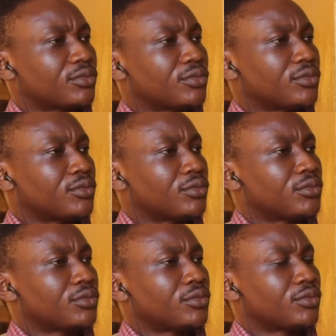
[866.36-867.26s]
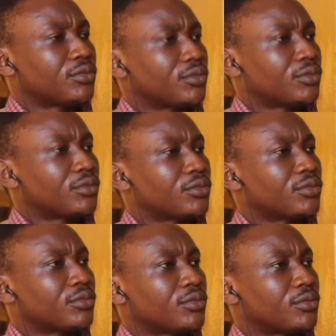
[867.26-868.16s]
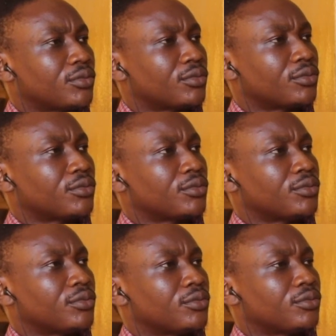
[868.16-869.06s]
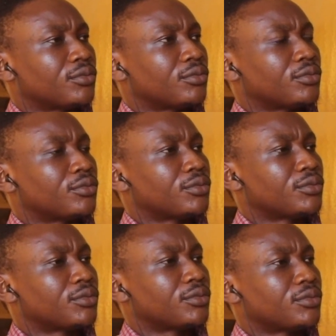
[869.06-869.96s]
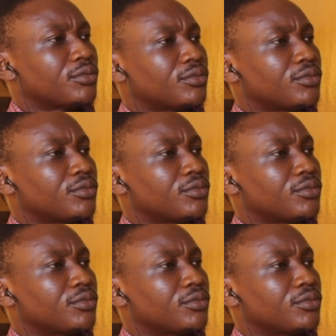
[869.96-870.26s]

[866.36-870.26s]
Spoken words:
(not speaking)